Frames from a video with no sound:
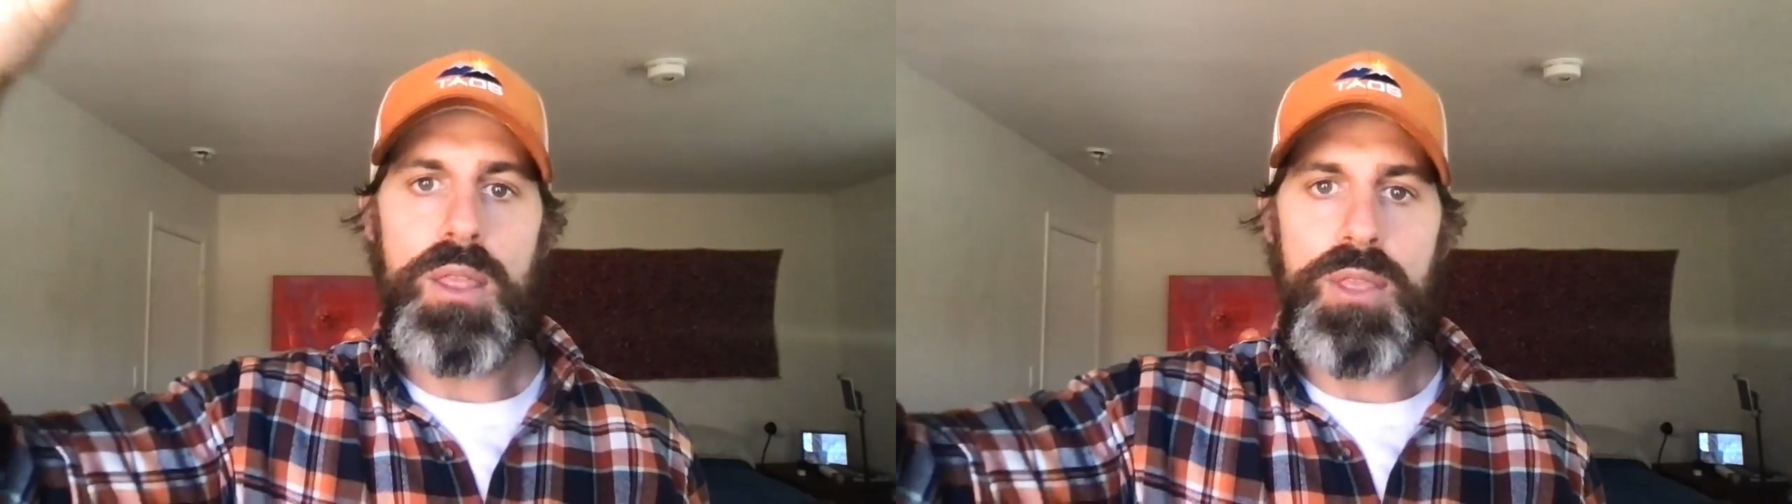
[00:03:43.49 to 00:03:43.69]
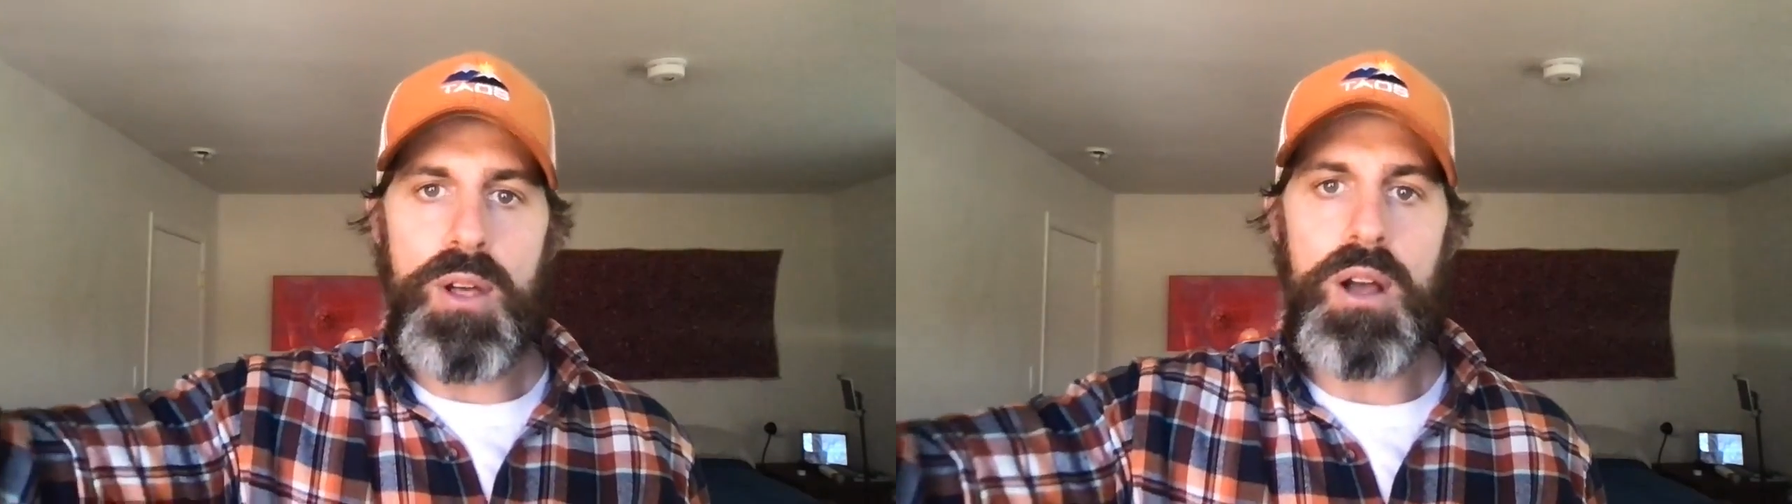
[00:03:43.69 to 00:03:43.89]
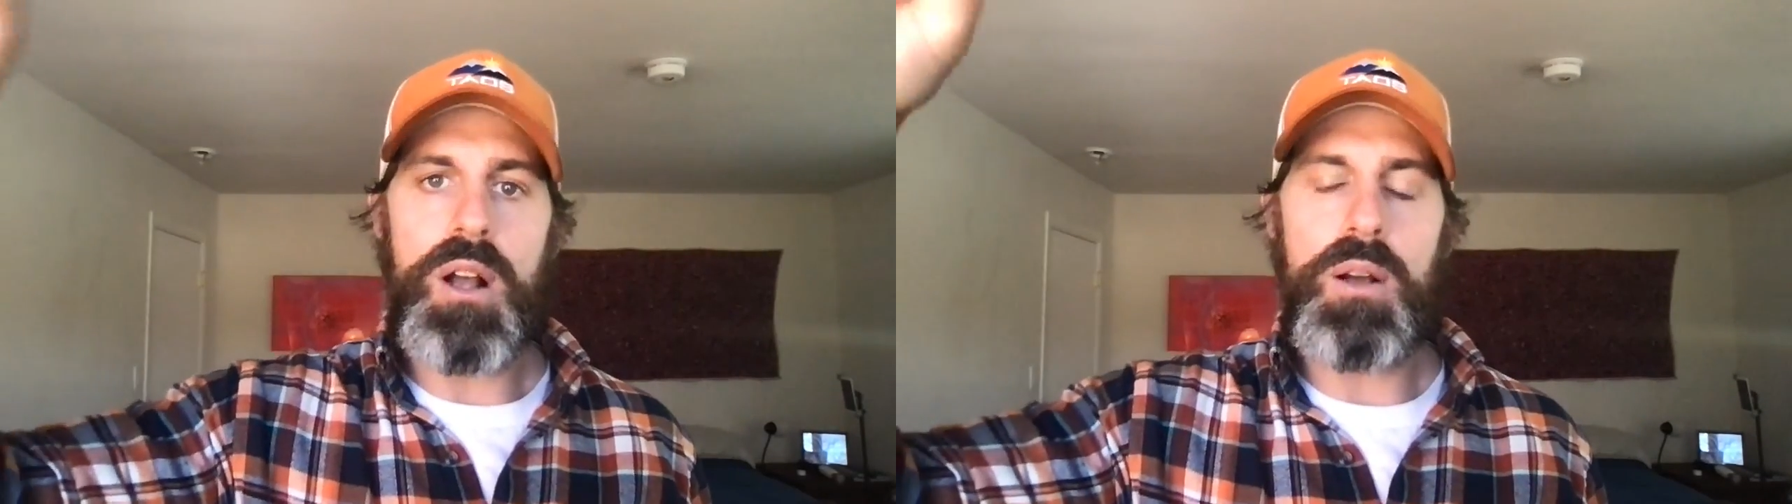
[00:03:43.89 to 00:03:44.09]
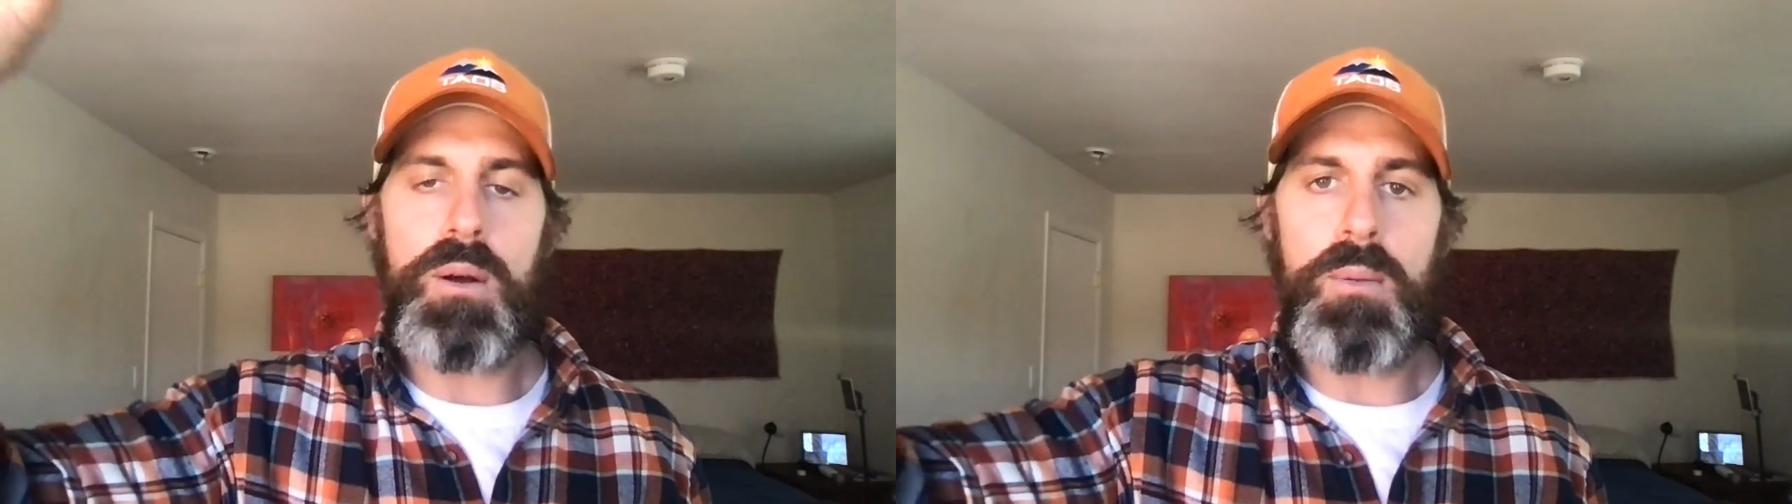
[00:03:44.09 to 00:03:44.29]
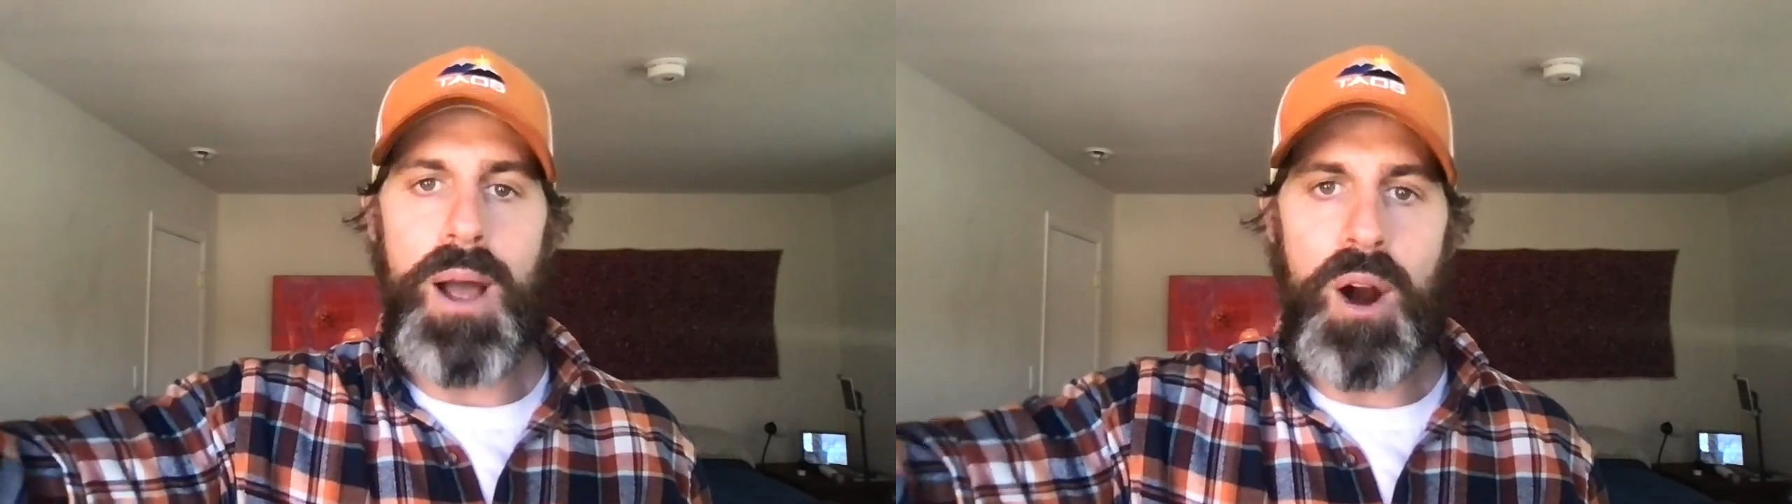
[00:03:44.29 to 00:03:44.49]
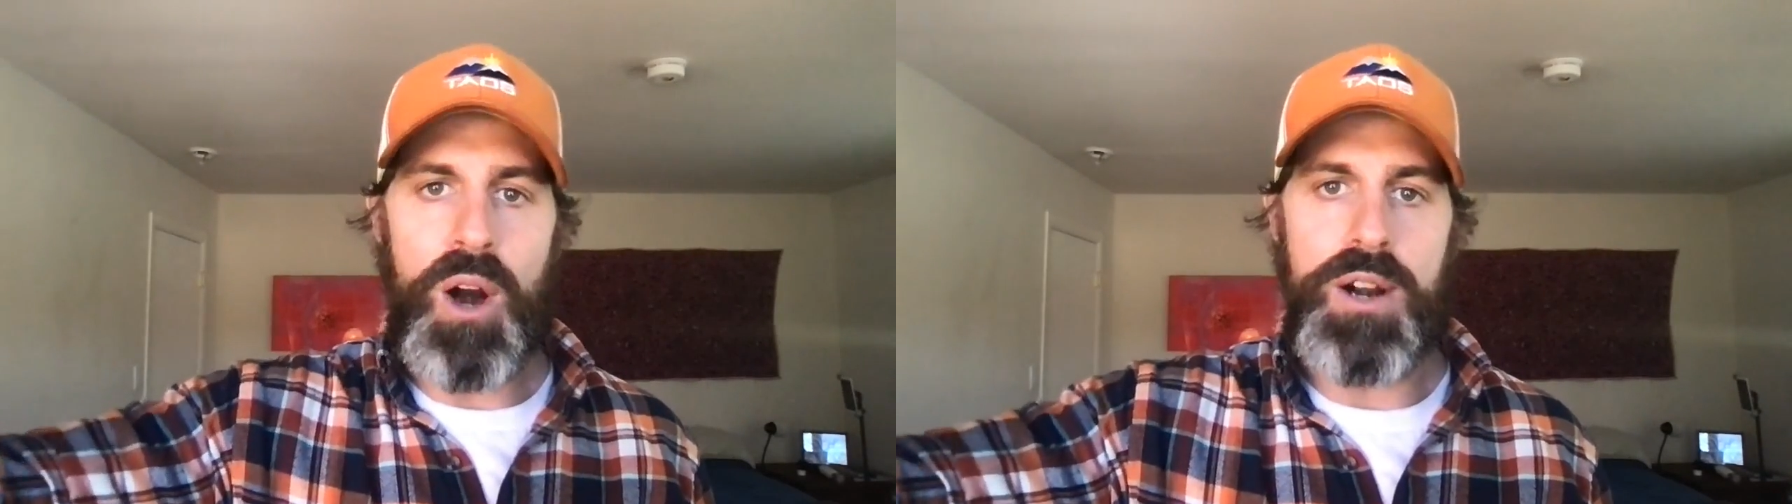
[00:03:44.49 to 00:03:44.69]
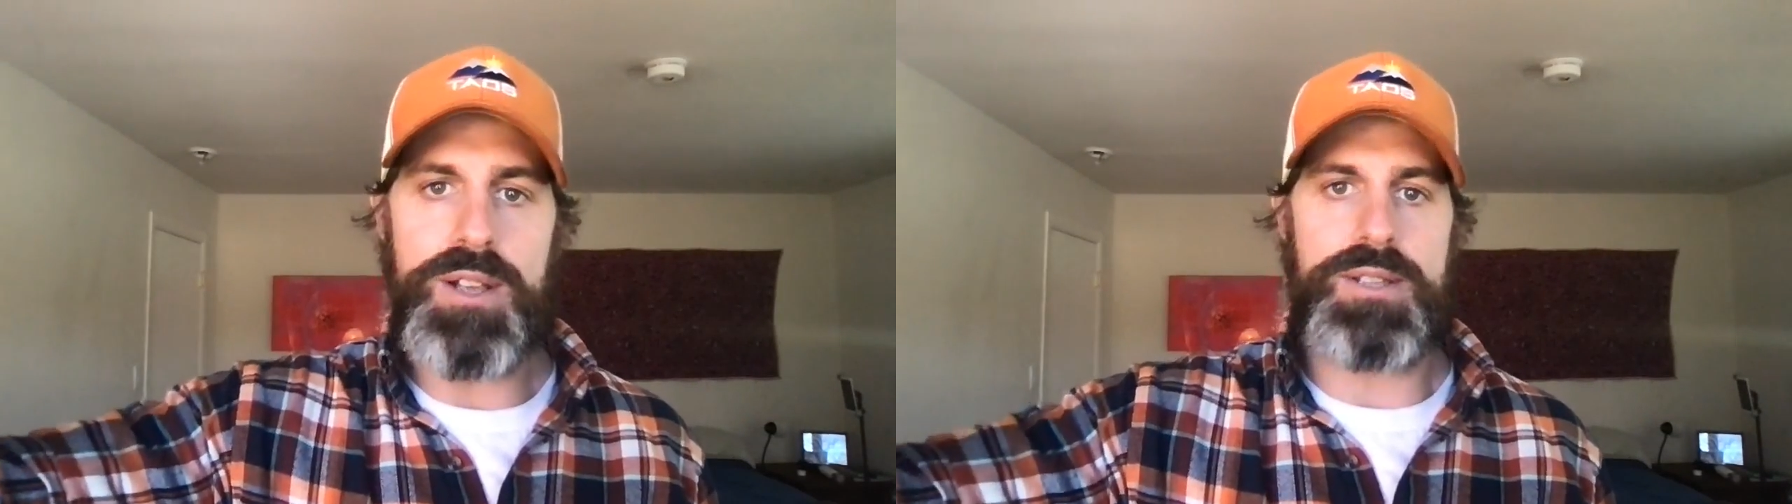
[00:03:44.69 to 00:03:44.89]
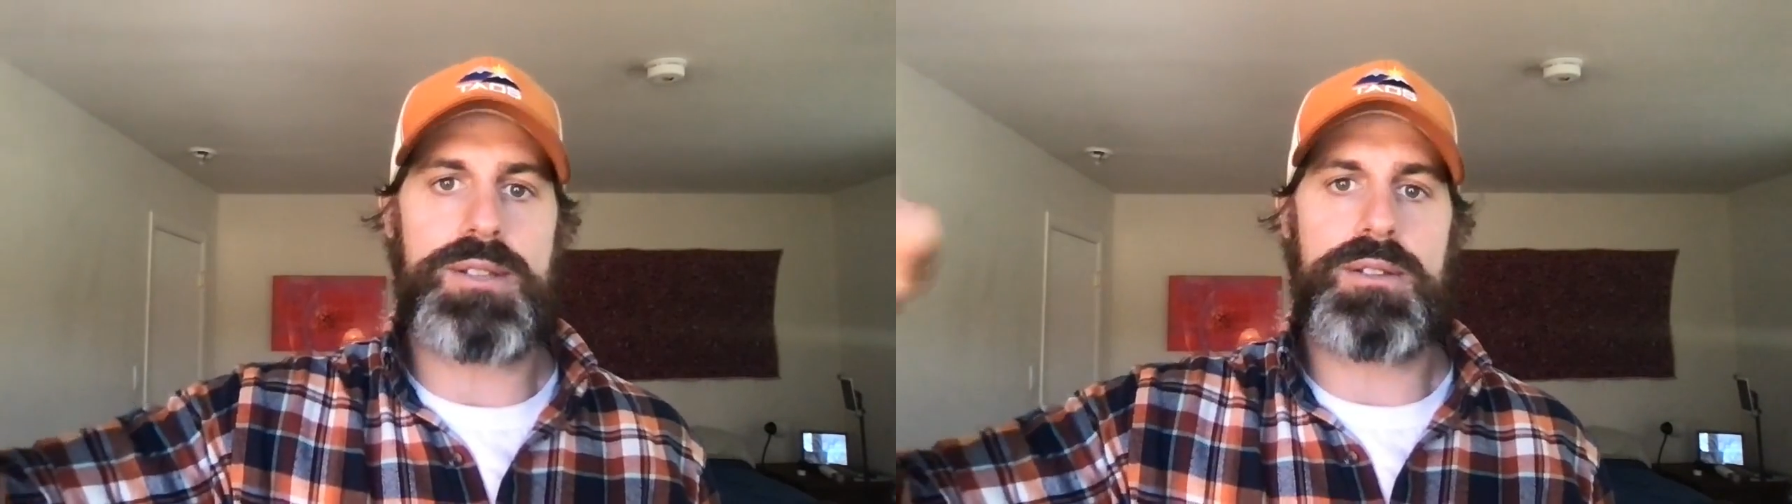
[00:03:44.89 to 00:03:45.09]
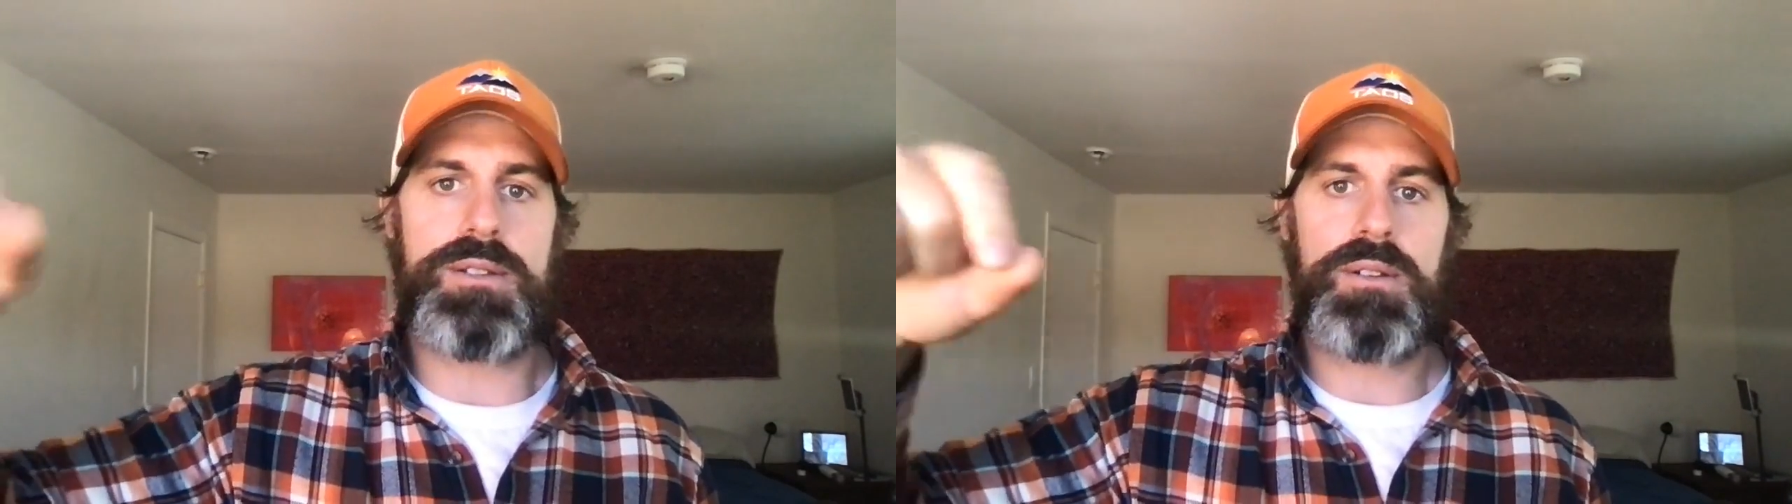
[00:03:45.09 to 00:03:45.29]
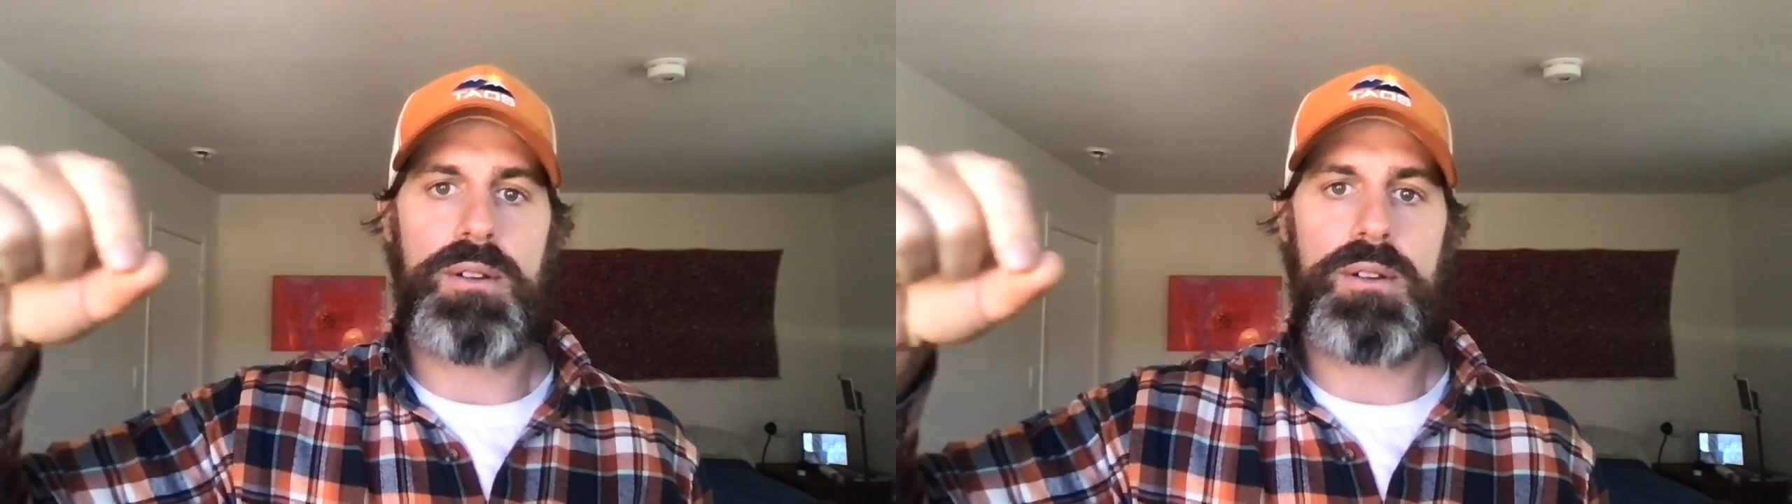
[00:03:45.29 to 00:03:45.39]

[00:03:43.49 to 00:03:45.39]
the artists,